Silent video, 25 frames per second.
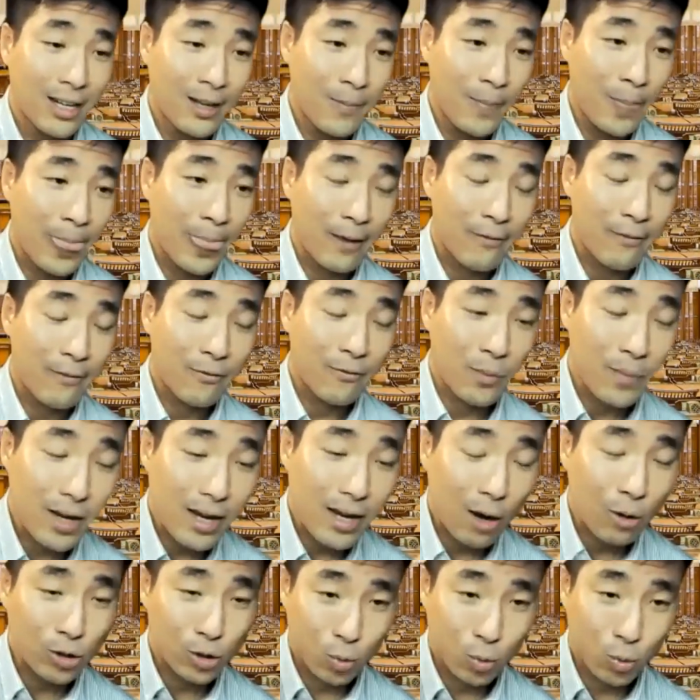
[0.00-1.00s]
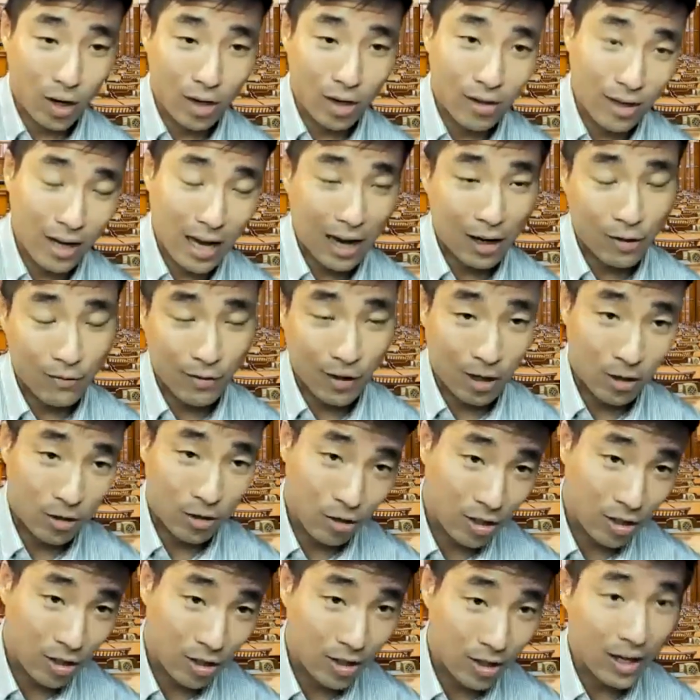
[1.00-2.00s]
For me, I was one out of
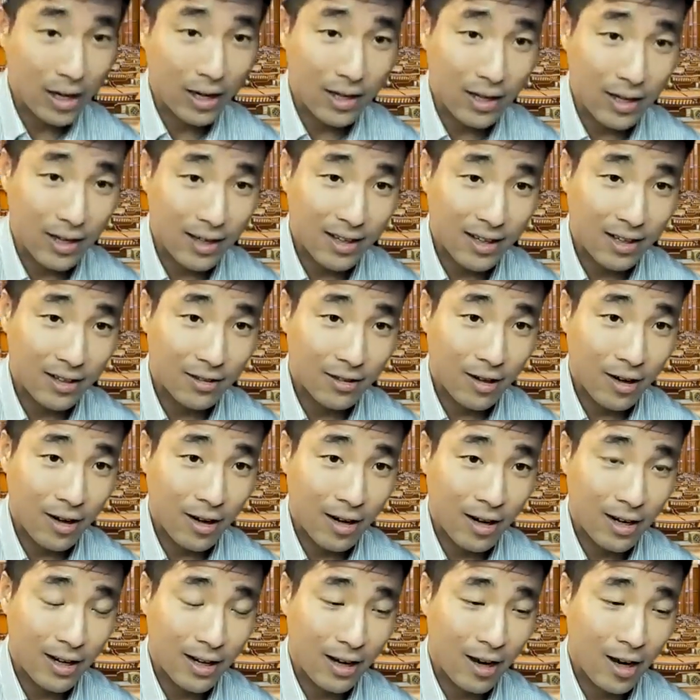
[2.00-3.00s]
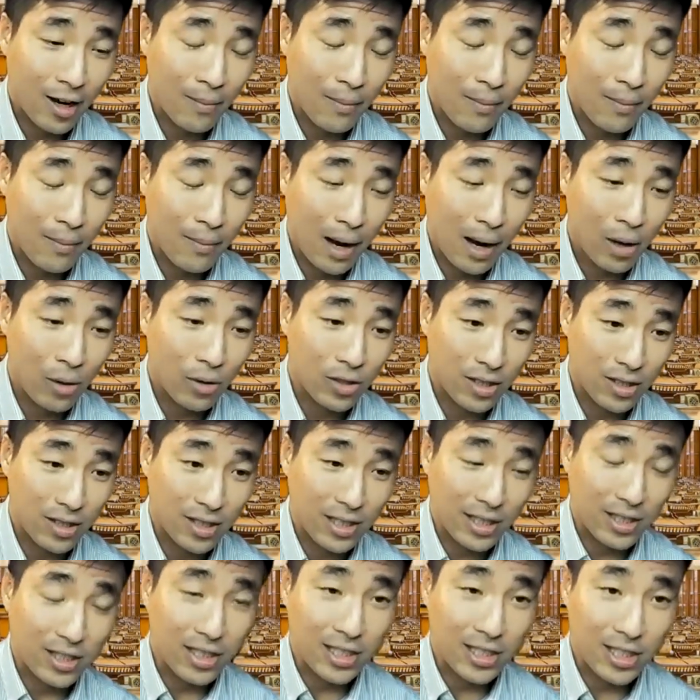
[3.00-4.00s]
180, right? I was a
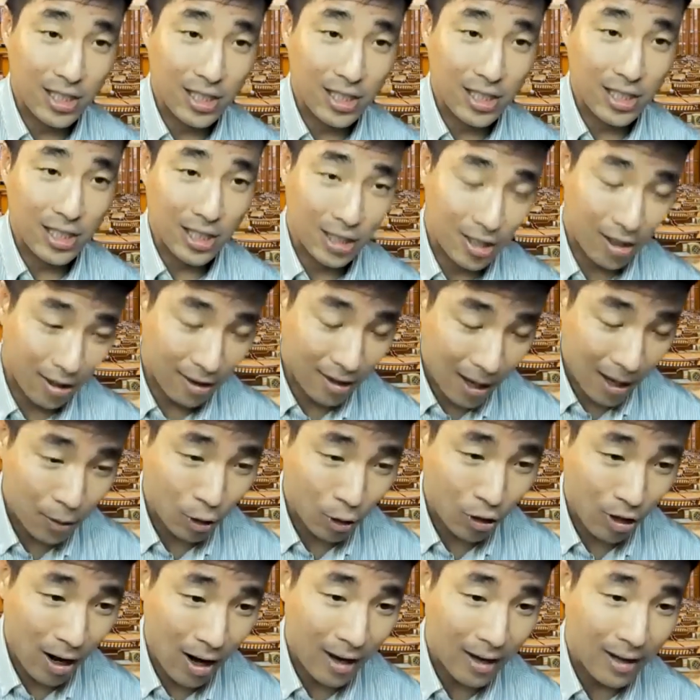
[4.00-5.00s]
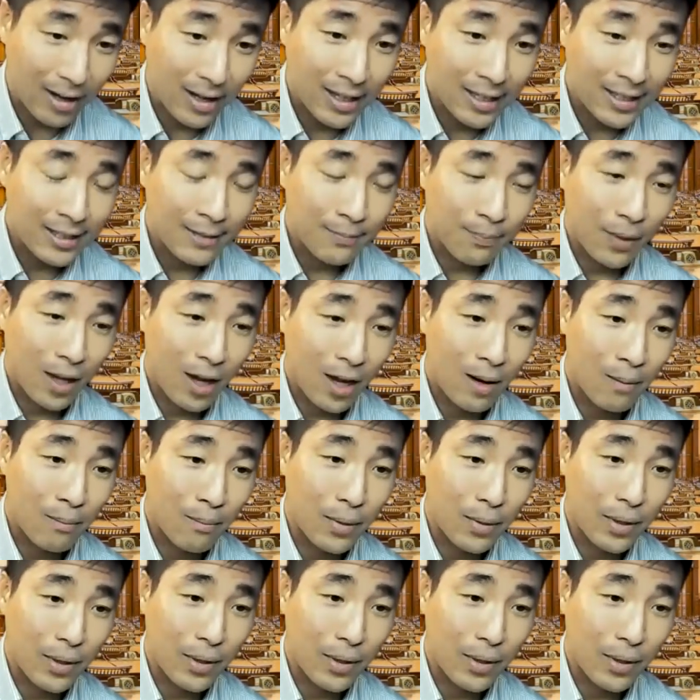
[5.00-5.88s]
66th Democrat, but there